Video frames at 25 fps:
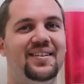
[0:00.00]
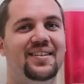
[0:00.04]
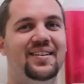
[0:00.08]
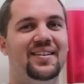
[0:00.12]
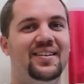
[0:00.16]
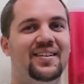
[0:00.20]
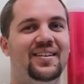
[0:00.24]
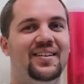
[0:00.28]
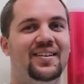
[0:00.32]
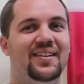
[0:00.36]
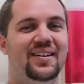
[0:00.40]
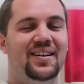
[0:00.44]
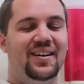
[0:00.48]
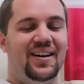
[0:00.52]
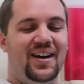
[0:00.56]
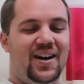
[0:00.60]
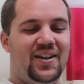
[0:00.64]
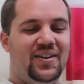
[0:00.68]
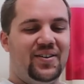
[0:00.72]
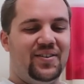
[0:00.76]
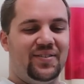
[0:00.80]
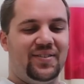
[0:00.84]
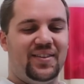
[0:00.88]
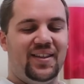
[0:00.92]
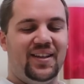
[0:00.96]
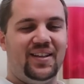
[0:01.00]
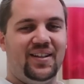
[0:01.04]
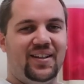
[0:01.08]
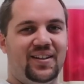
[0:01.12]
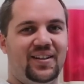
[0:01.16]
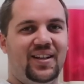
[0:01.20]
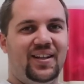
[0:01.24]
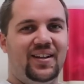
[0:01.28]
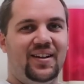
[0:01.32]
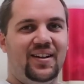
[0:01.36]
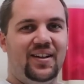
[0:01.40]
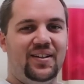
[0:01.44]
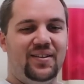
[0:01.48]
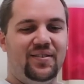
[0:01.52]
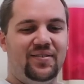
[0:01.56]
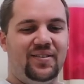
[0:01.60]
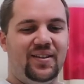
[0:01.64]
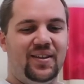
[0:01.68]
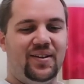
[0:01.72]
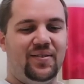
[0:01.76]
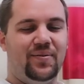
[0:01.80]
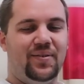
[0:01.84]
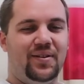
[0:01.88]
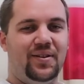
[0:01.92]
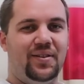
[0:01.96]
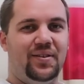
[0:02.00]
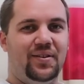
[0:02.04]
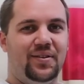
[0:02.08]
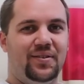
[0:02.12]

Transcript: Yeah, a stove is a, generally hot.